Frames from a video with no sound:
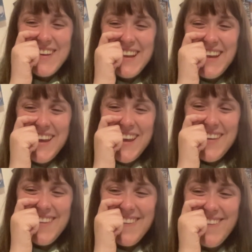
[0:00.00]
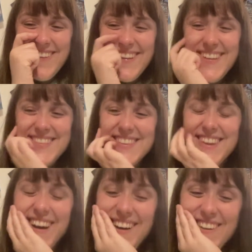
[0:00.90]
are you?
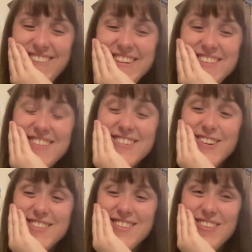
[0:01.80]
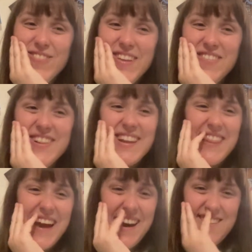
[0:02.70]
Oh, we've got two people in
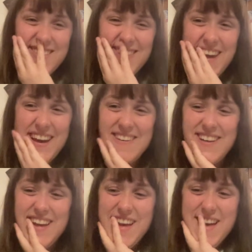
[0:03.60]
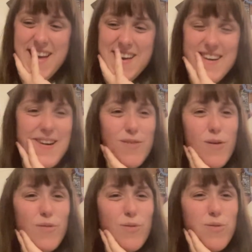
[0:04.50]
the house now.
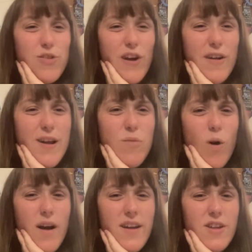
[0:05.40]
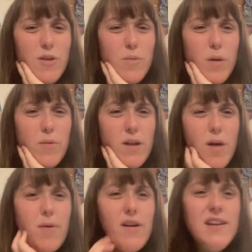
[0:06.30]
Well, Tony, why aren't you popping
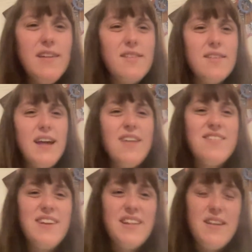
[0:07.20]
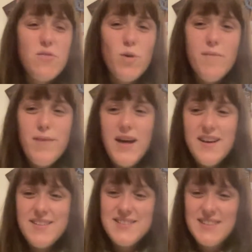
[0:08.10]
up? I only keep seeing there's one
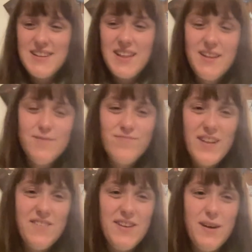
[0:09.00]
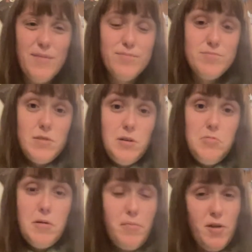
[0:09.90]
person coming up.
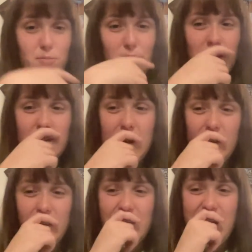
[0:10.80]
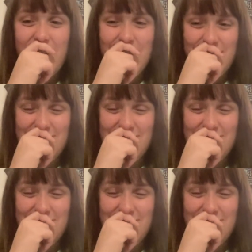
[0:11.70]
Oh, it might be a technical error.